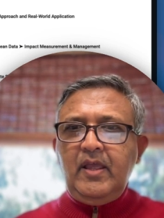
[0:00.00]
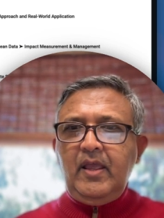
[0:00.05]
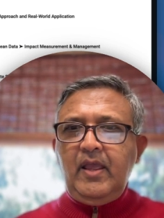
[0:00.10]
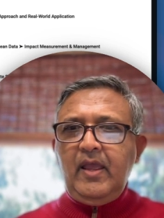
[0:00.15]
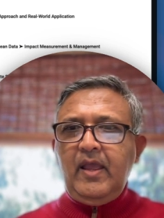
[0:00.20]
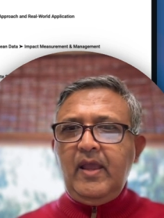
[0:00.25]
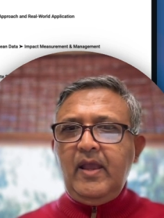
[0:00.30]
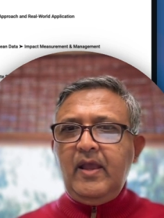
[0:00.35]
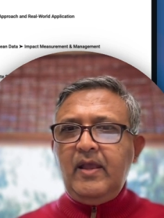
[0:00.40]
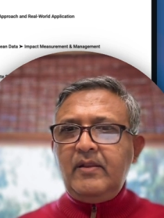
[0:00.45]

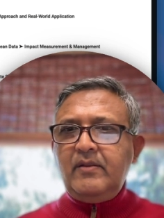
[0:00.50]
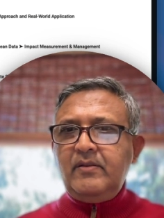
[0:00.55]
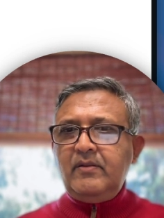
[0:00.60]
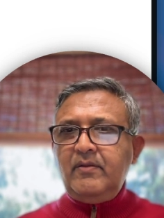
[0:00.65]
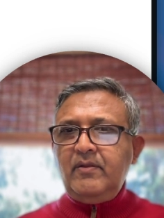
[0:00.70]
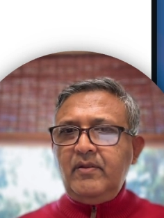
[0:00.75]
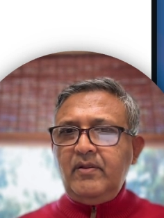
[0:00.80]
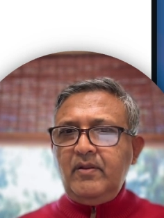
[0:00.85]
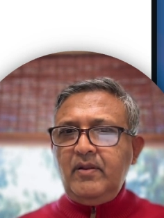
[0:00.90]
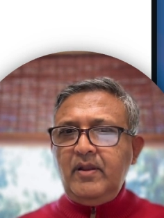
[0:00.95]

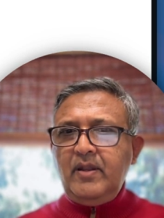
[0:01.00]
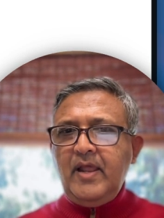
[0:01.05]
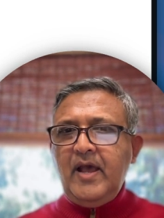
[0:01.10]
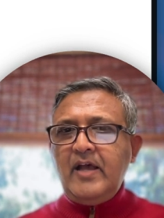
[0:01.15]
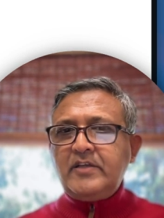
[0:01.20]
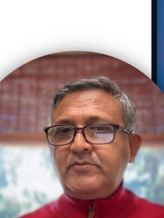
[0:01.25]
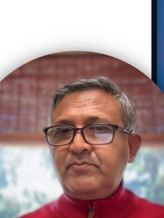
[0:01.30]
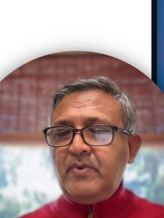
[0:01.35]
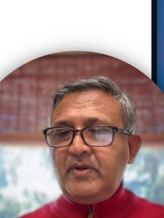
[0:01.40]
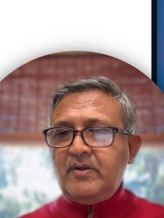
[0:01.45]
And
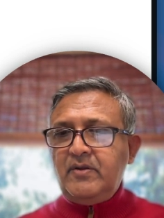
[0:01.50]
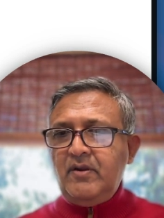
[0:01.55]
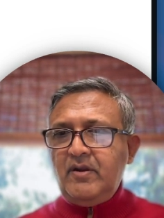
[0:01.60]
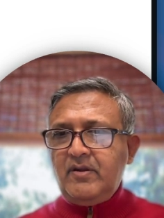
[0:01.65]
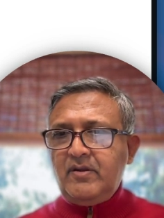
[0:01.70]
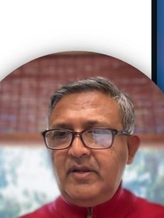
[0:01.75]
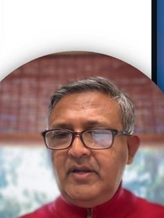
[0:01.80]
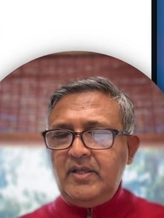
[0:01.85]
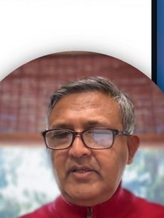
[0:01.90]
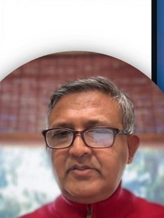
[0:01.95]
last but
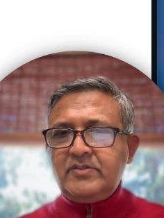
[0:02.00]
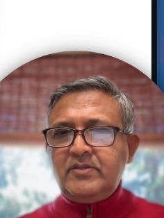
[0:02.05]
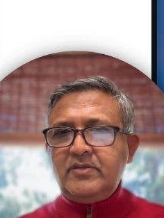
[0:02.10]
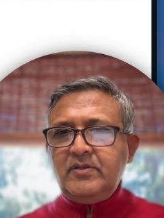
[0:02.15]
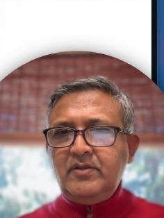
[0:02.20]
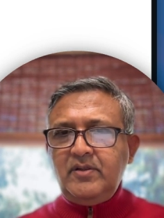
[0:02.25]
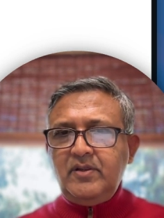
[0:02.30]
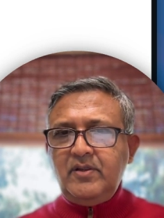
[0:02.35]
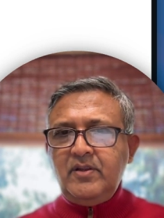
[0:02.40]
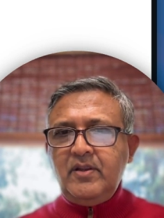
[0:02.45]
not least,